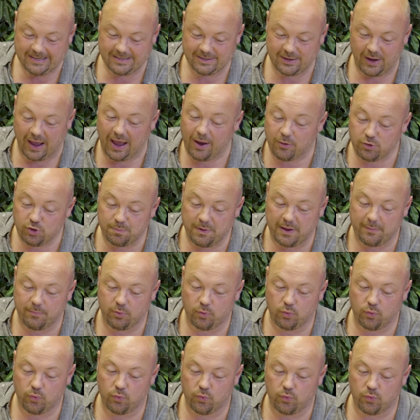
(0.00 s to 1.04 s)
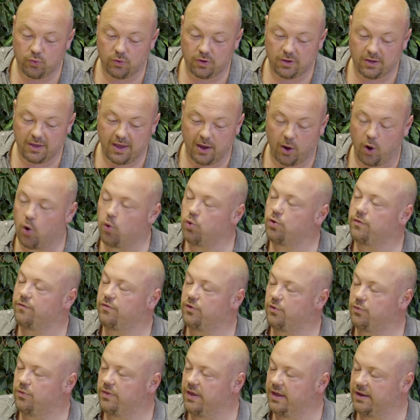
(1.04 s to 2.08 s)
so how do people get hold
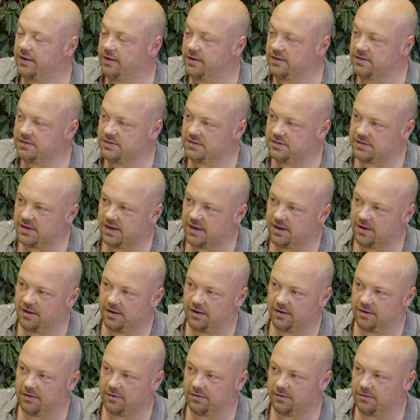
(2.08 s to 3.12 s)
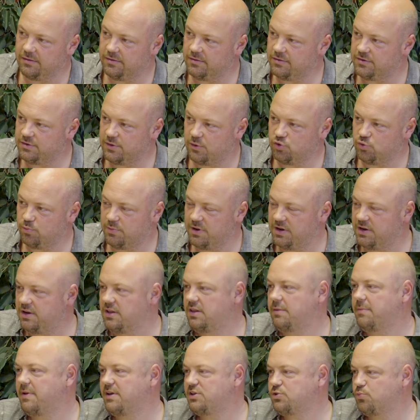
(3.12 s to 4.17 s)
of you then? Is social
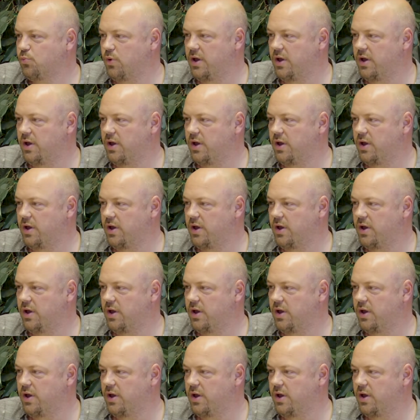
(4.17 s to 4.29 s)
media the best